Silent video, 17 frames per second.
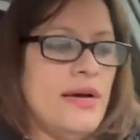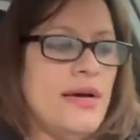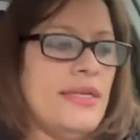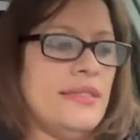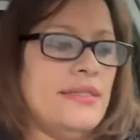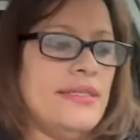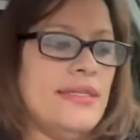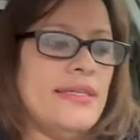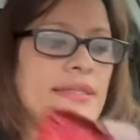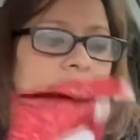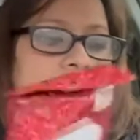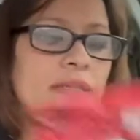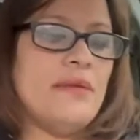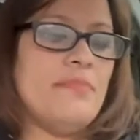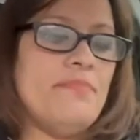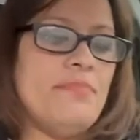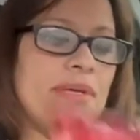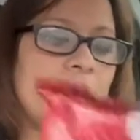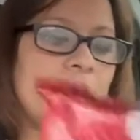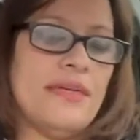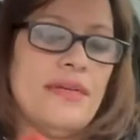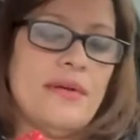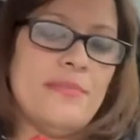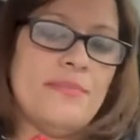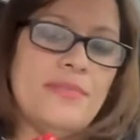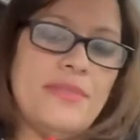I did end up
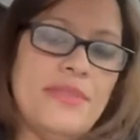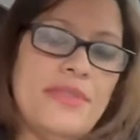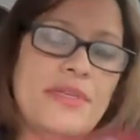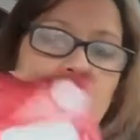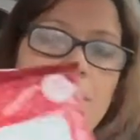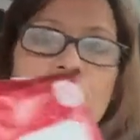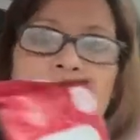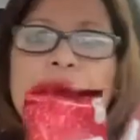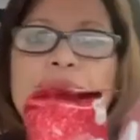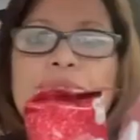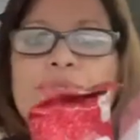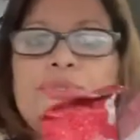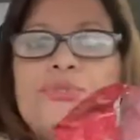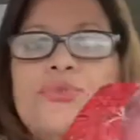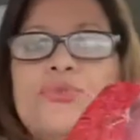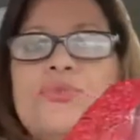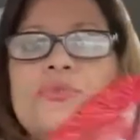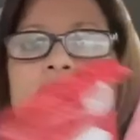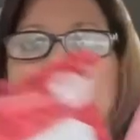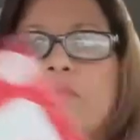picking up these two